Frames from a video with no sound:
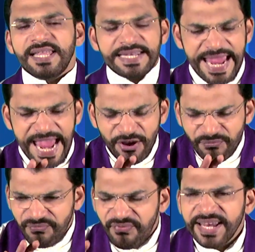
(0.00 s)
That
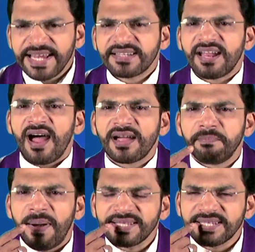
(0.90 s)
every
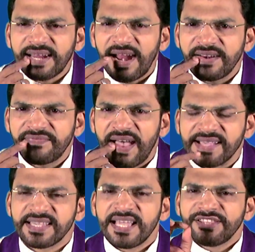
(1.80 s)
tongue must
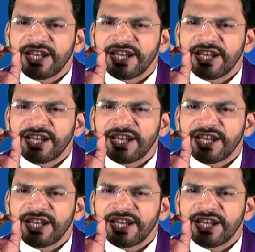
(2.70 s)
confess